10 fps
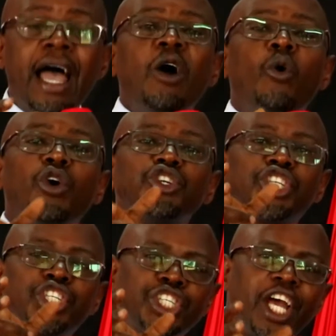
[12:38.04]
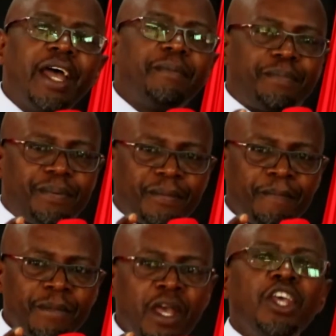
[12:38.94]
will shape
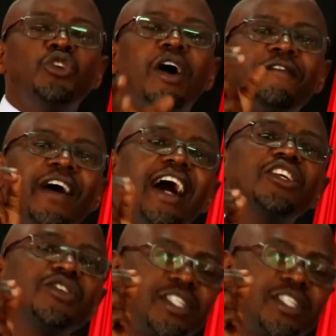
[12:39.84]
your value